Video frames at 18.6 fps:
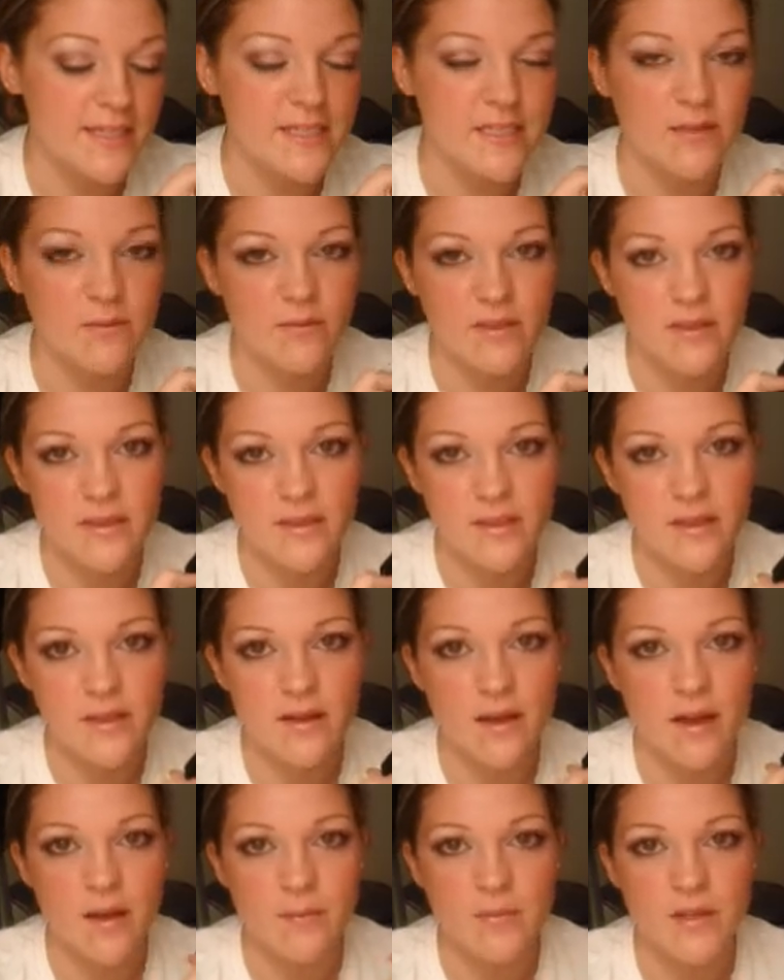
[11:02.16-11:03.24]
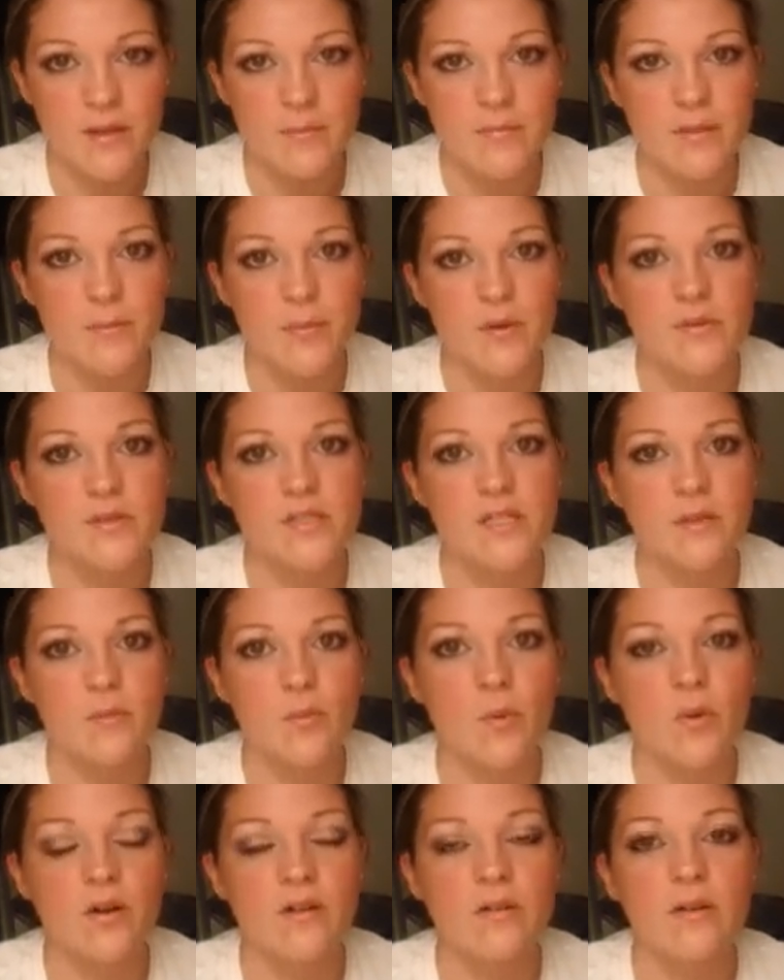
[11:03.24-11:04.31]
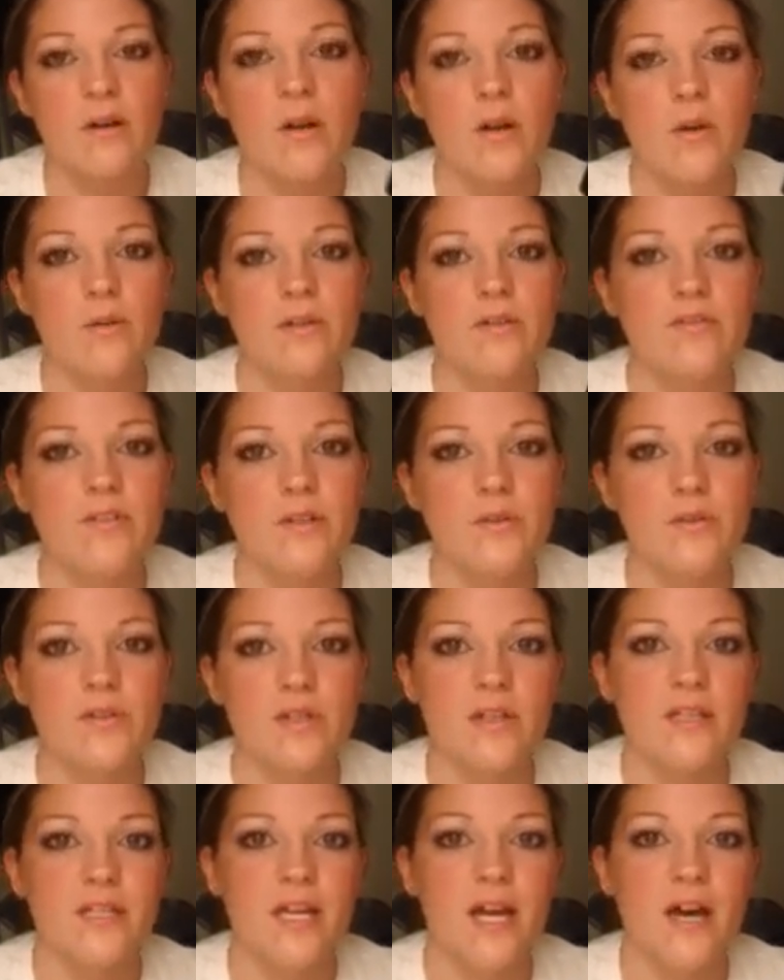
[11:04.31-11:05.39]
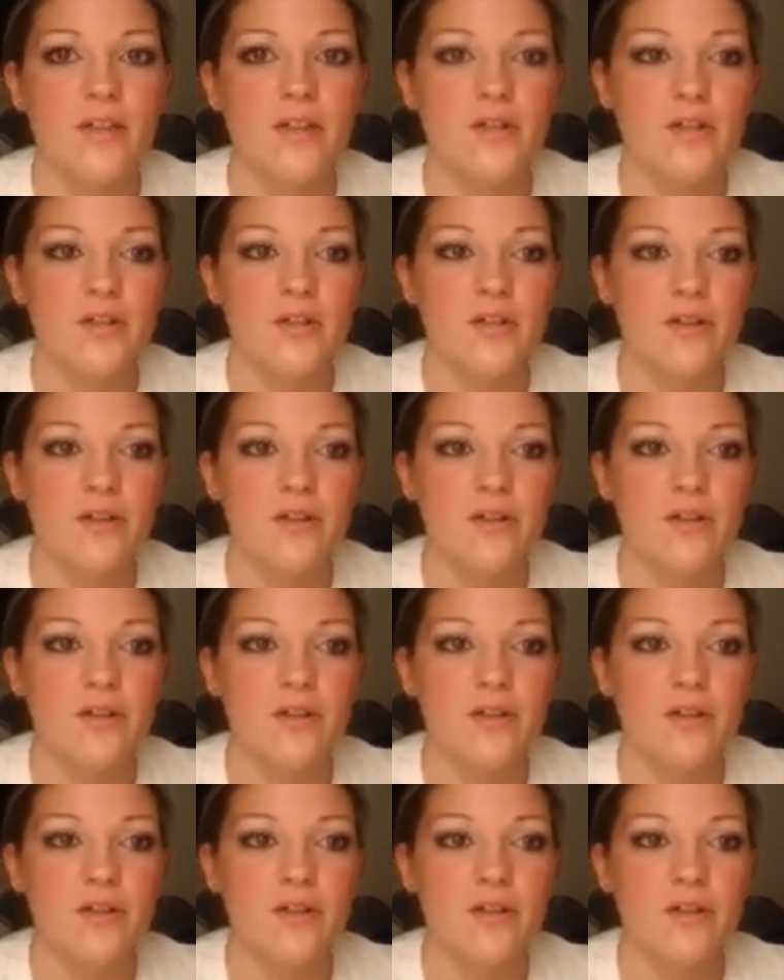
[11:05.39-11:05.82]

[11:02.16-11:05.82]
And I'm going to be posting more reviews on the other